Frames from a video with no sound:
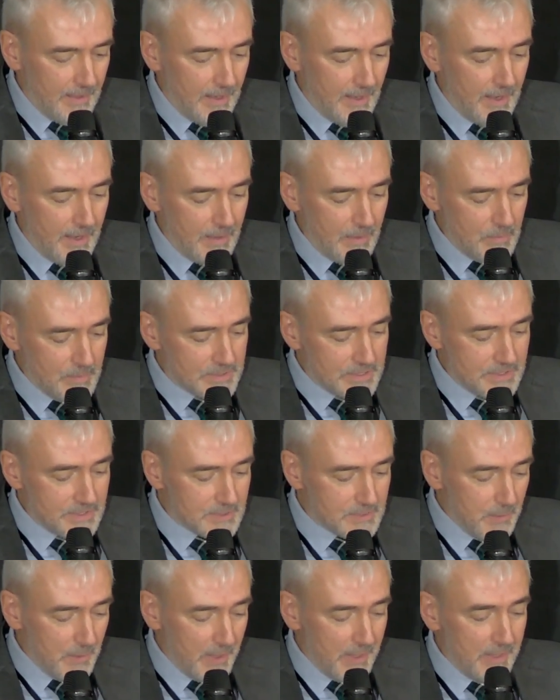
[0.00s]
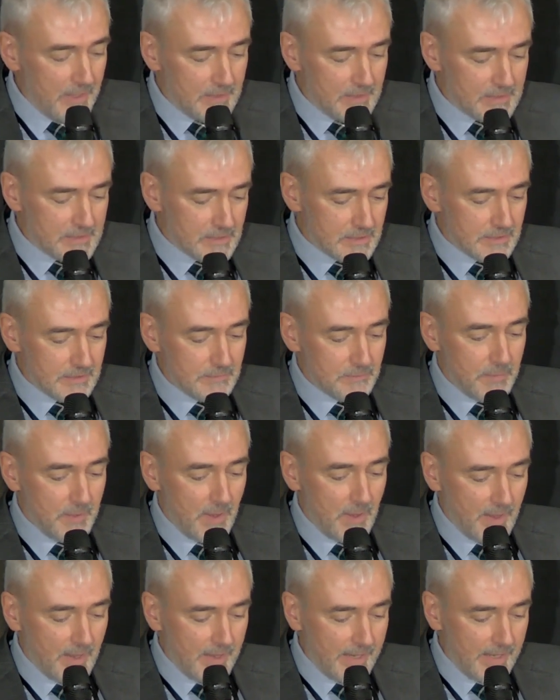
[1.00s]
I was inspired
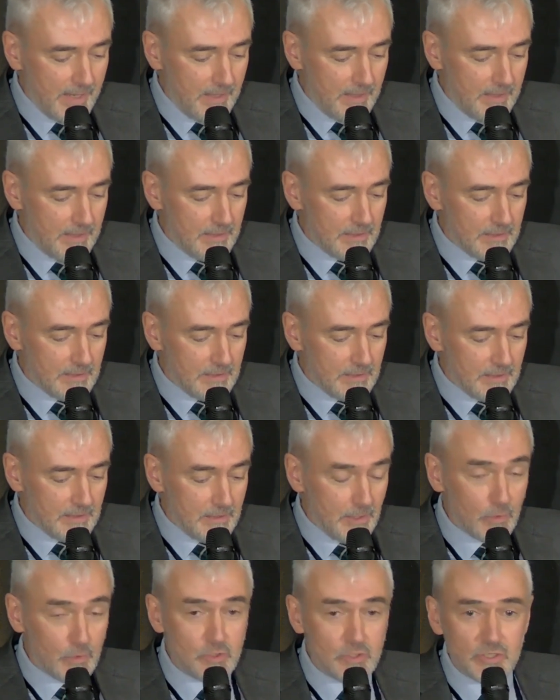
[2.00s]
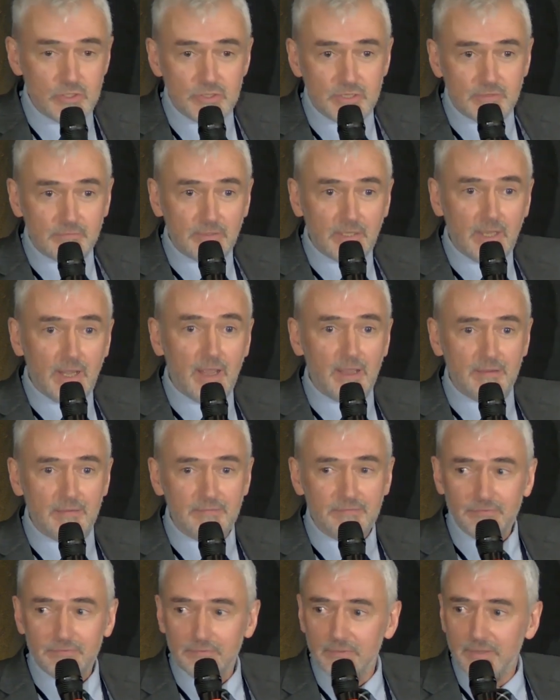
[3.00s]
by notions of
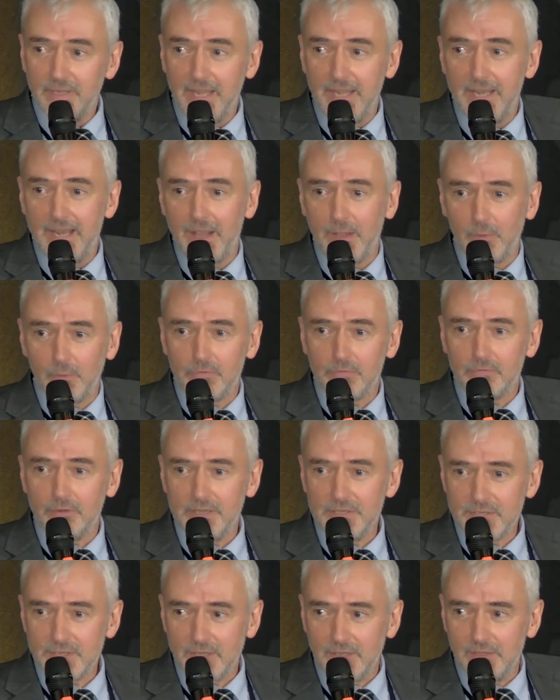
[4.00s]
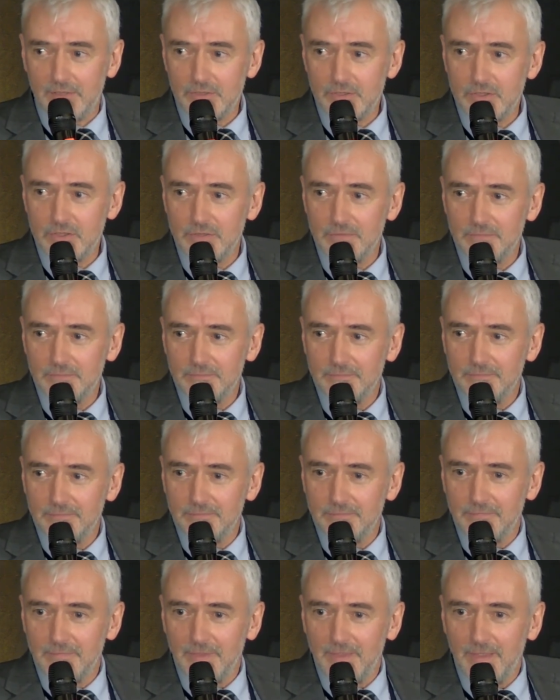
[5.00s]
love in health research.
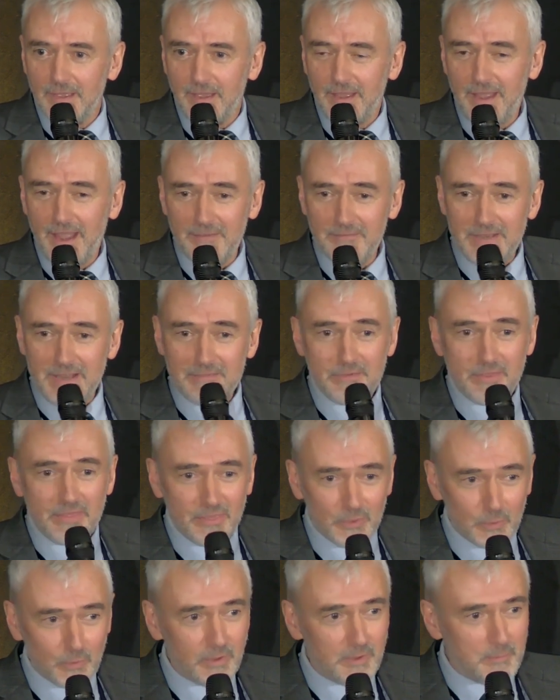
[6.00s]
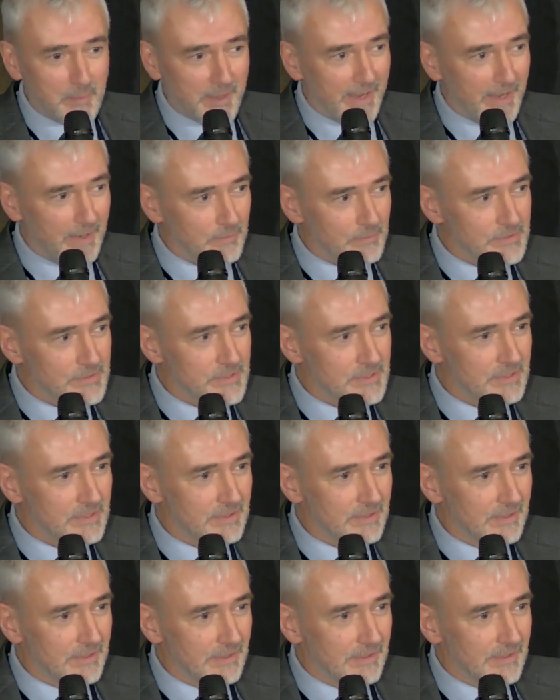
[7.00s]
I've never thought about
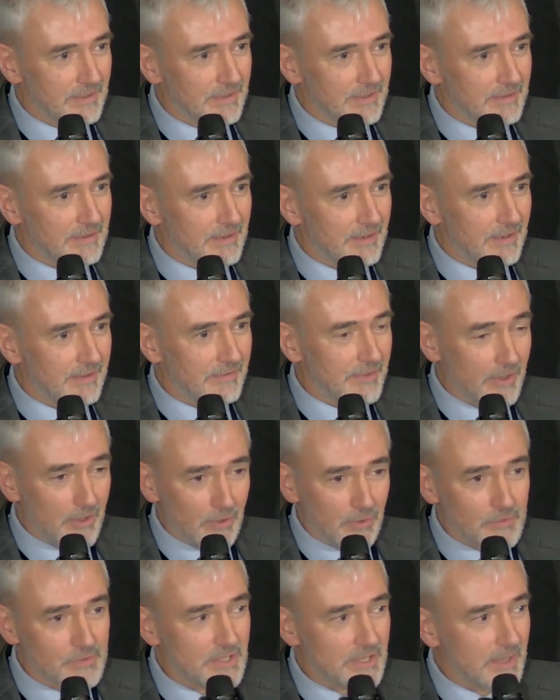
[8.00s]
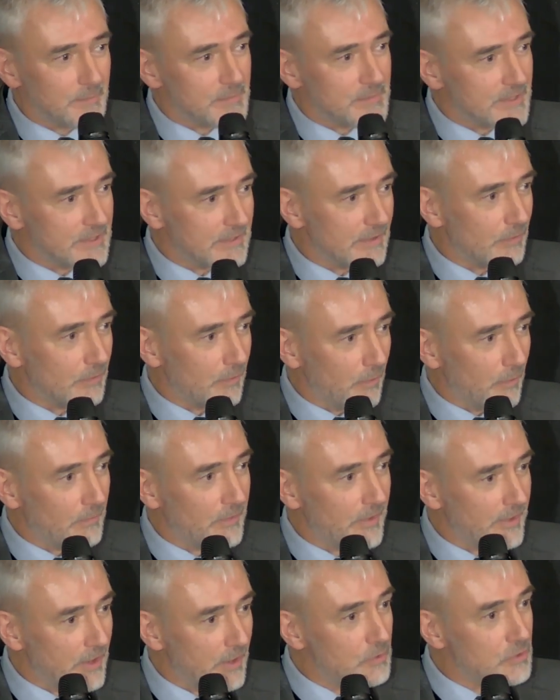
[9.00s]
the concept or
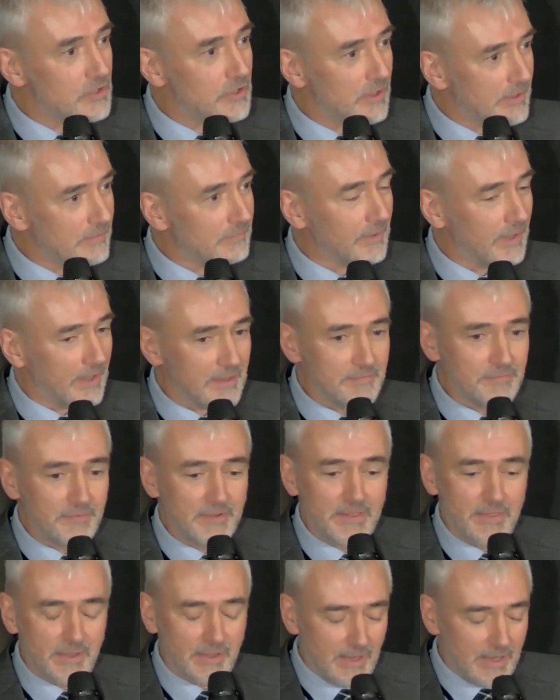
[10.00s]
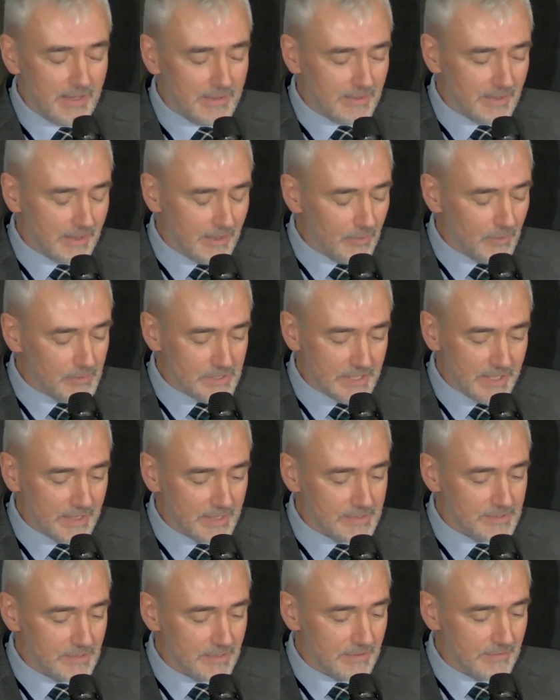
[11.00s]
the notion of love in the
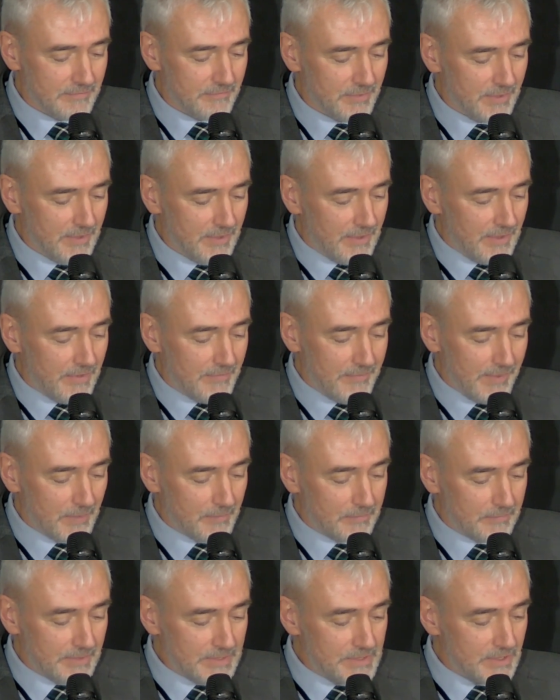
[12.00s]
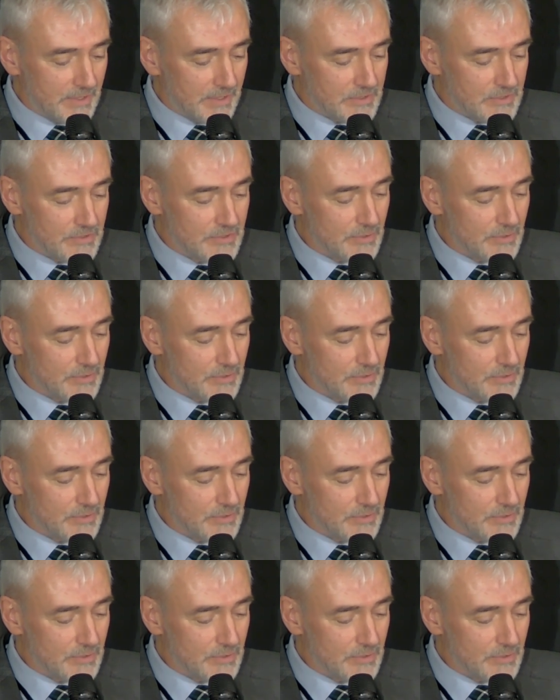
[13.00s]
context of health research.